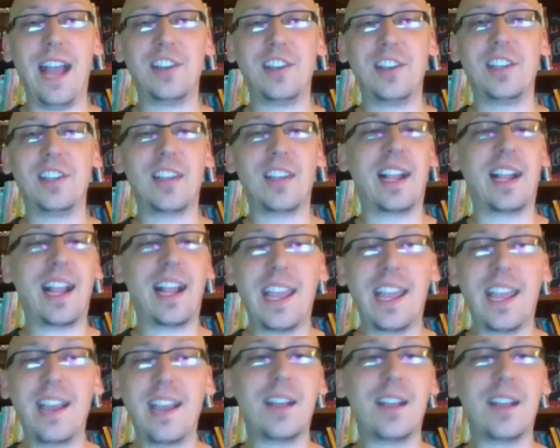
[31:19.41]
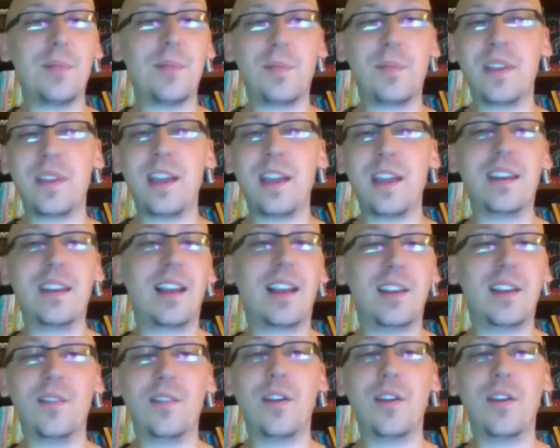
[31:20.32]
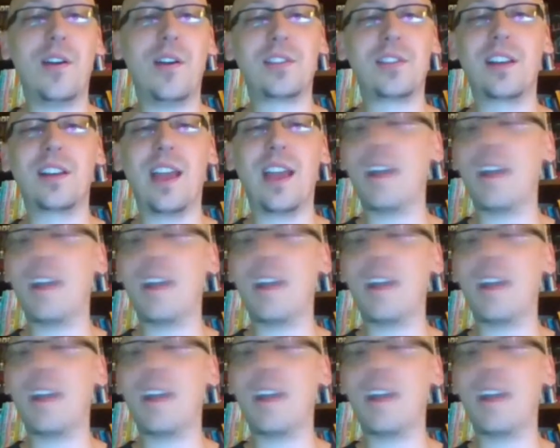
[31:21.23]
And she's like, I can't come up with the ending. I don't know how it's going to